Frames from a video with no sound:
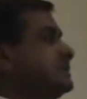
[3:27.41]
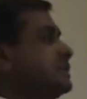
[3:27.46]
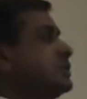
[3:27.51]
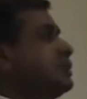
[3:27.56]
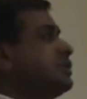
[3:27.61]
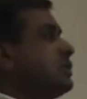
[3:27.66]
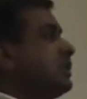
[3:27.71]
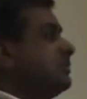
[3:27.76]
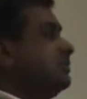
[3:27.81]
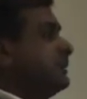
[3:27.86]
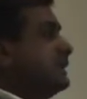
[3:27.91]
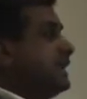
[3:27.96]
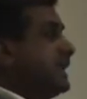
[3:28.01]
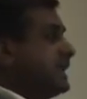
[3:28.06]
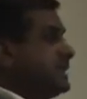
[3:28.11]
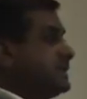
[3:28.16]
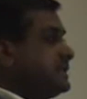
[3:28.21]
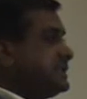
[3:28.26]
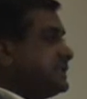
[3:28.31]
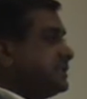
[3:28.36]
the
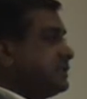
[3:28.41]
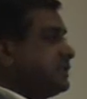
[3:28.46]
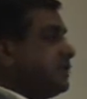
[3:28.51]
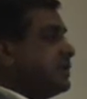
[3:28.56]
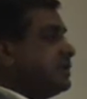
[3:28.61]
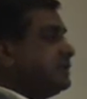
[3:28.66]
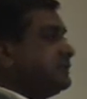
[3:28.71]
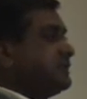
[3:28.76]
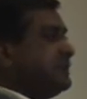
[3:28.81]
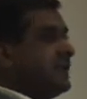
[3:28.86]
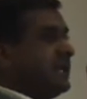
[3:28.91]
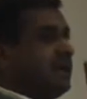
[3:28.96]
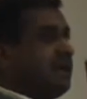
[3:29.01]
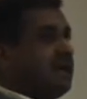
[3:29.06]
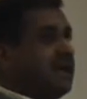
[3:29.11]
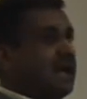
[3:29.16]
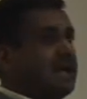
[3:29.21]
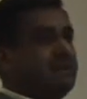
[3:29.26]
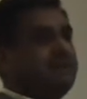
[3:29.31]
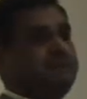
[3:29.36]
combination of that
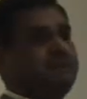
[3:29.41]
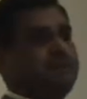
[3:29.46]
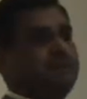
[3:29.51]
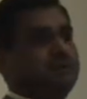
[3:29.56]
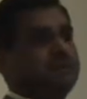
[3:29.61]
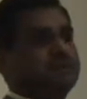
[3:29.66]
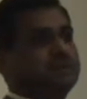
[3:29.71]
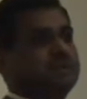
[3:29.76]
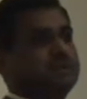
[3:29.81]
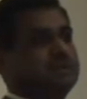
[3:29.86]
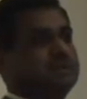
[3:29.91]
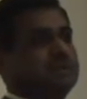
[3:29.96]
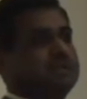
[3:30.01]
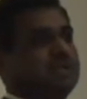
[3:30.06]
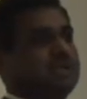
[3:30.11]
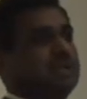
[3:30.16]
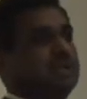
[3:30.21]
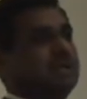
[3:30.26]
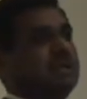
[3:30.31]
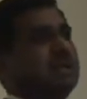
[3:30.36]
life force
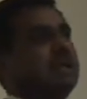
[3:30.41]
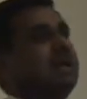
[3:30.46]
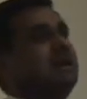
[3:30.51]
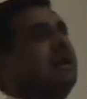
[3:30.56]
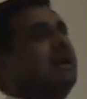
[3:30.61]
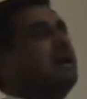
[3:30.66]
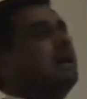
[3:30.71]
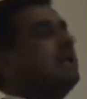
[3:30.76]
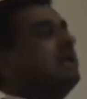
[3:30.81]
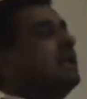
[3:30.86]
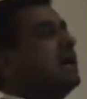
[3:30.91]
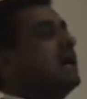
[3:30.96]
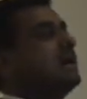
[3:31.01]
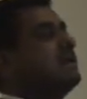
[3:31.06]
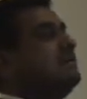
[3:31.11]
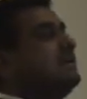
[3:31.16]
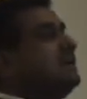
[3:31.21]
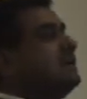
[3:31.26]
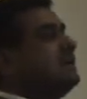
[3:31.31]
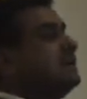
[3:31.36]

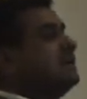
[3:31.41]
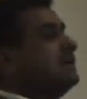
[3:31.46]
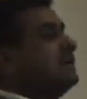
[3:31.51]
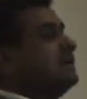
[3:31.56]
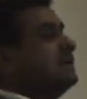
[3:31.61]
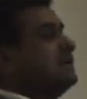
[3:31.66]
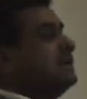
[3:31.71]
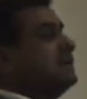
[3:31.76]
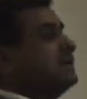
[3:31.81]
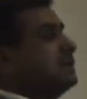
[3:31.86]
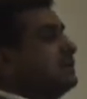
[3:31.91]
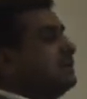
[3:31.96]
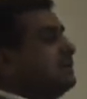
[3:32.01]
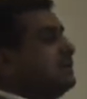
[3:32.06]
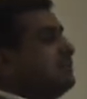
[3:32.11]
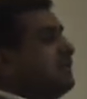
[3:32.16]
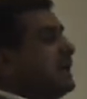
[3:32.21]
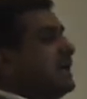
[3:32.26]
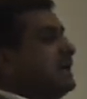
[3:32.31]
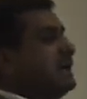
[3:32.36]
allowing your
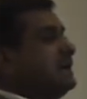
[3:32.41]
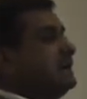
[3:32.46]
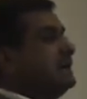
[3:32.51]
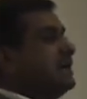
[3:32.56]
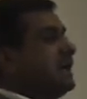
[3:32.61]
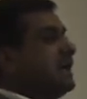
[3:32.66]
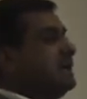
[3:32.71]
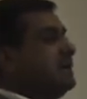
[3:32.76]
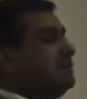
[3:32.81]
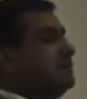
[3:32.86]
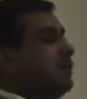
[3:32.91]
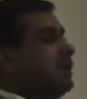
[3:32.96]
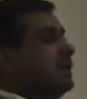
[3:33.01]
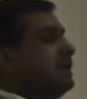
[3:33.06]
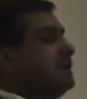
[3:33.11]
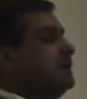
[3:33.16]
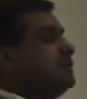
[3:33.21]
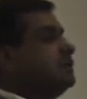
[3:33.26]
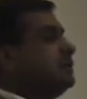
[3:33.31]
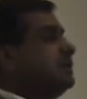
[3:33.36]
mind and
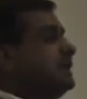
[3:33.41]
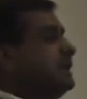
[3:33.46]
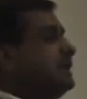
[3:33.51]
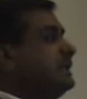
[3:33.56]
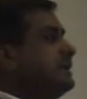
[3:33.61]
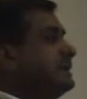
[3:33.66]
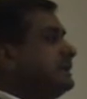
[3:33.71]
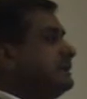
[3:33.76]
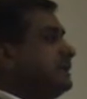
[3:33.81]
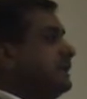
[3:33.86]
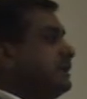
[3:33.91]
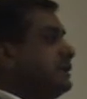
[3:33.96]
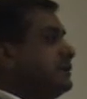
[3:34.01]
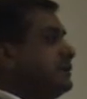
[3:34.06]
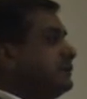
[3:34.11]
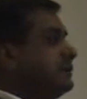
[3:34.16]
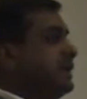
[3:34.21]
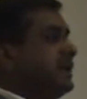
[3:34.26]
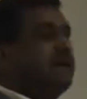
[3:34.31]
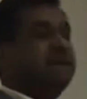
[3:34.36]
body to integrate
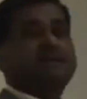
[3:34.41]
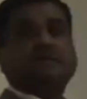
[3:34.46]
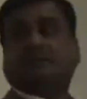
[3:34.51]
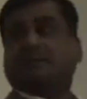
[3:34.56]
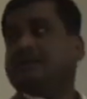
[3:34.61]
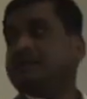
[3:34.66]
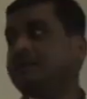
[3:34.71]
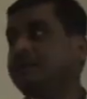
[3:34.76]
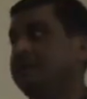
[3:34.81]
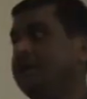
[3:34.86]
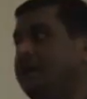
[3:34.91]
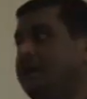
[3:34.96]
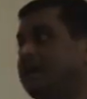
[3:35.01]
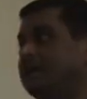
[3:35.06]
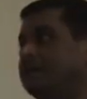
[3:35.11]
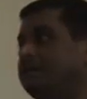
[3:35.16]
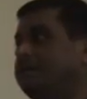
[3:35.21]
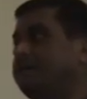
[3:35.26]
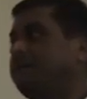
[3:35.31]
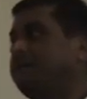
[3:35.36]
together
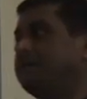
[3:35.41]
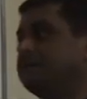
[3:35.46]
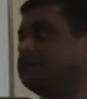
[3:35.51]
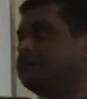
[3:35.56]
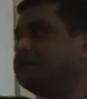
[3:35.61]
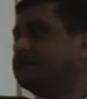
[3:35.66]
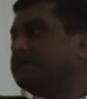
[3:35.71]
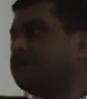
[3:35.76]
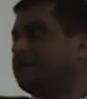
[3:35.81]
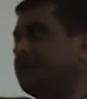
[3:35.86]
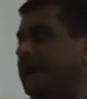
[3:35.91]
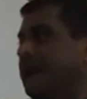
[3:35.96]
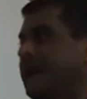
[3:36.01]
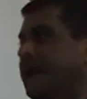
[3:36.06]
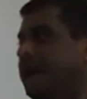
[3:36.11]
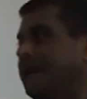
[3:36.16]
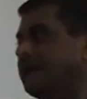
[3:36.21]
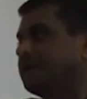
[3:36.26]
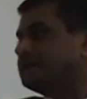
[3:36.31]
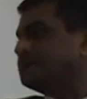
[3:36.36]
and function
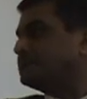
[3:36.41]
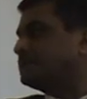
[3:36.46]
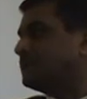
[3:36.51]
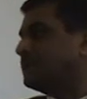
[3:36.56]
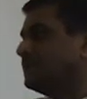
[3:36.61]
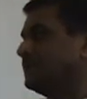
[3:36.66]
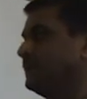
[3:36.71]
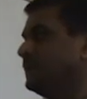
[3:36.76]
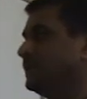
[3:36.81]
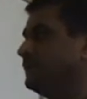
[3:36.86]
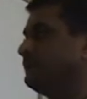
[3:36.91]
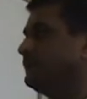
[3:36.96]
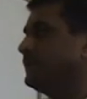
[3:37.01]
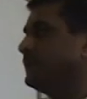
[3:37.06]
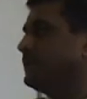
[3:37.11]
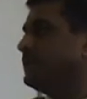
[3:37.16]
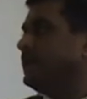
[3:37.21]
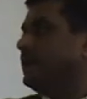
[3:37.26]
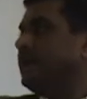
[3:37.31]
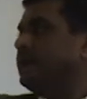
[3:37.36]
as a
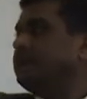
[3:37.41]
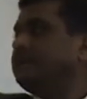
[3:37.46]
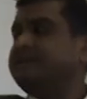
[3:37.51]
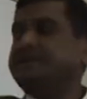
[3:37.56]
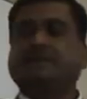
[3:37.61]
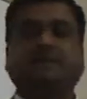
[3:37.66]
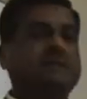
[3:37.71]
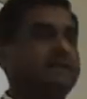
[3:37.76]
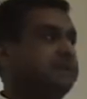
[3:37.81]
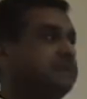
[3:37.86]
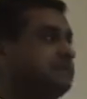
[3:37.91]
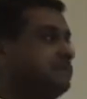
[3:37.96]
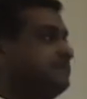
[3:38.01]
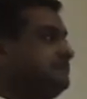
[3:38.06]
living entity.